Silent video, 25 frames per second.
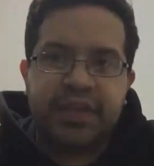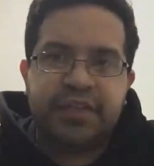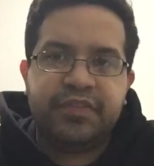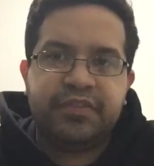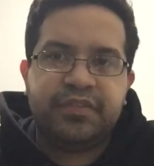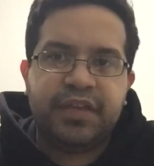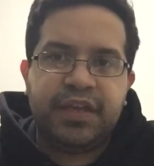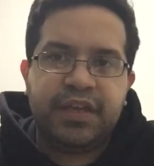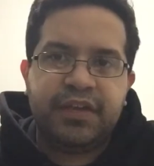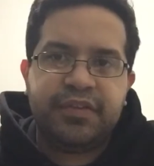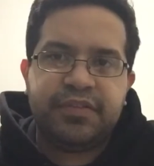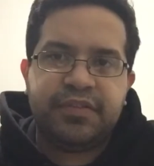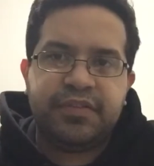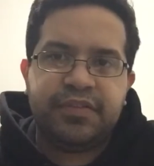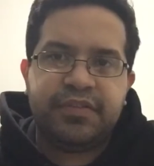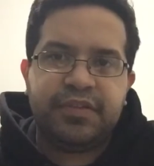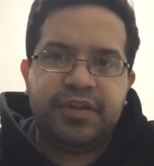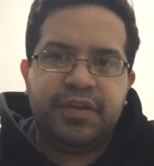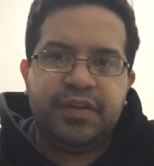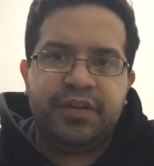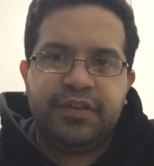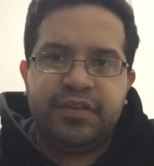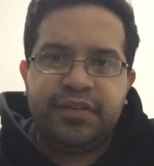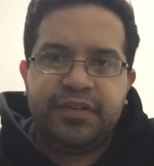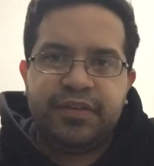it takes us
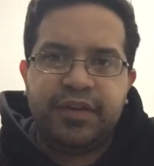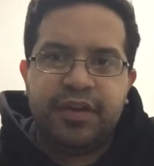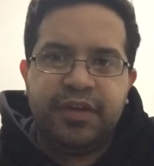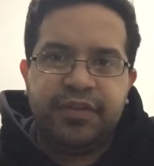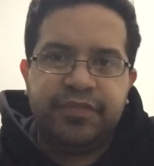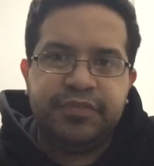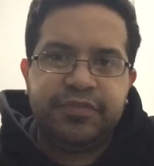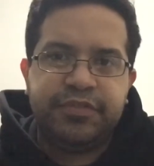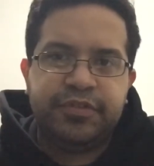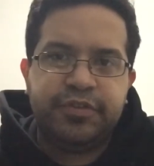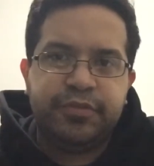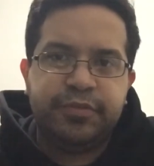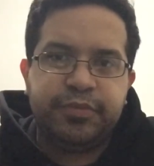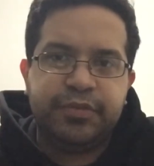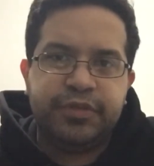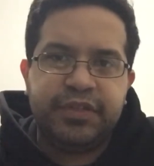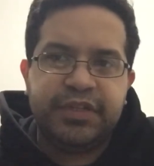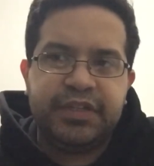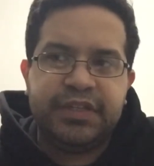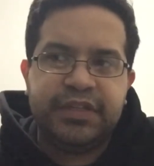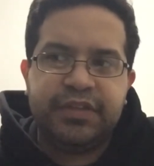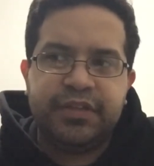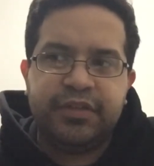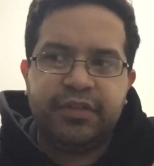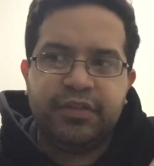an
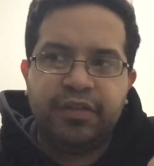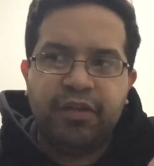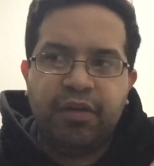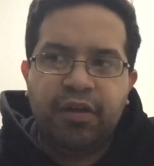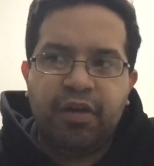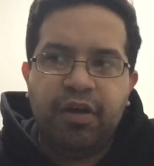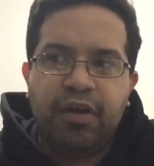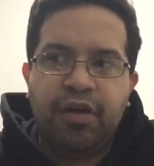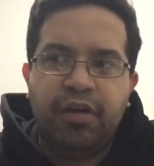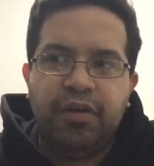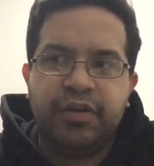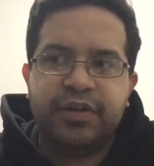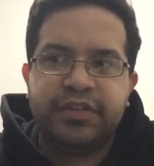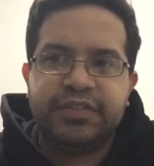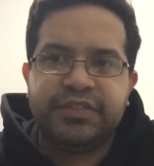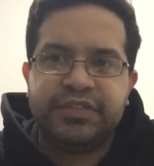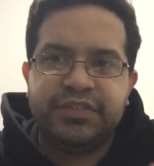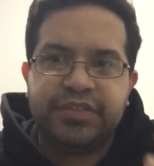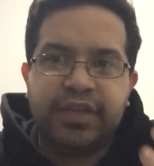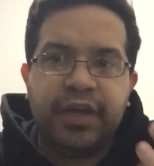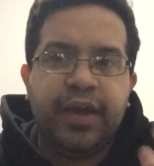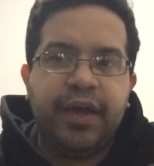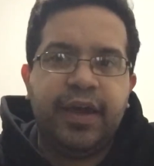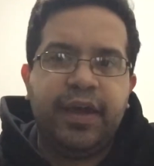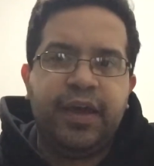uncomfortably long
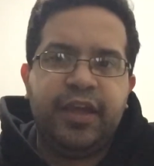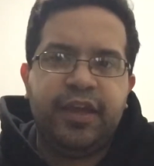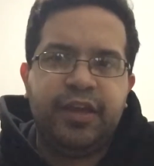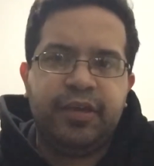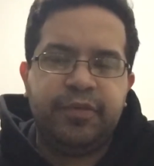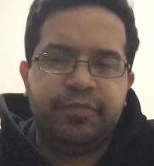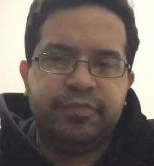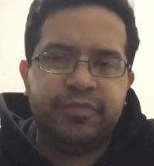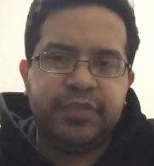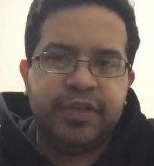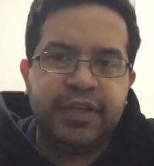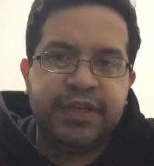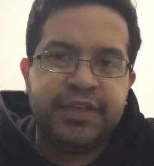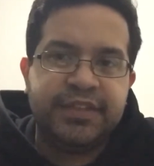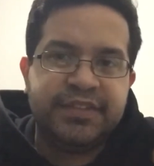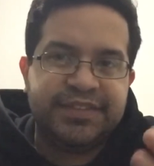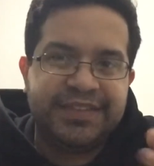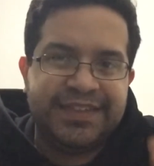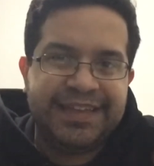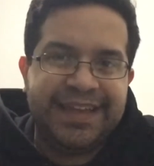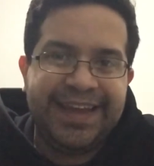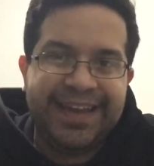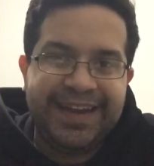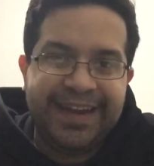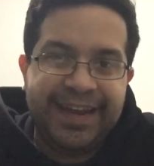time
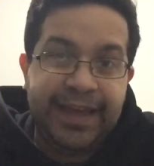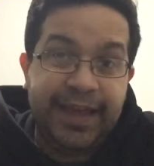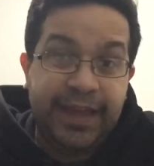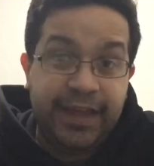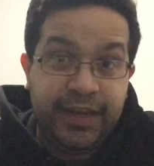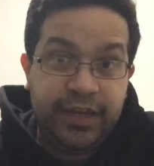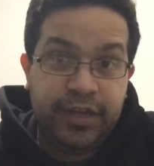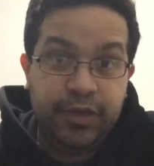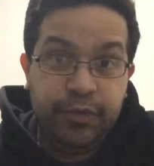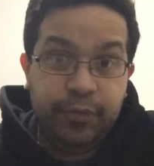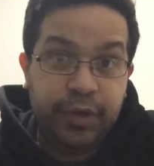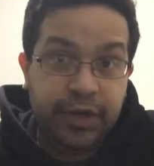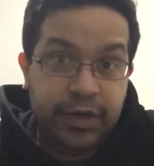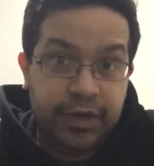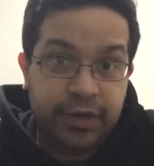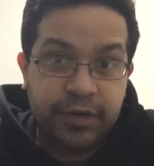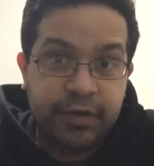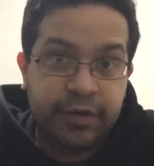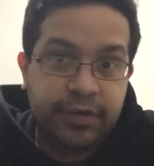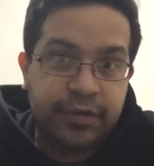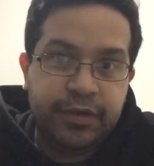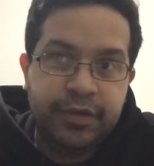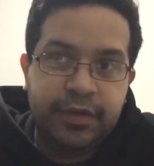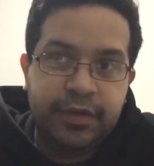to get anywhere,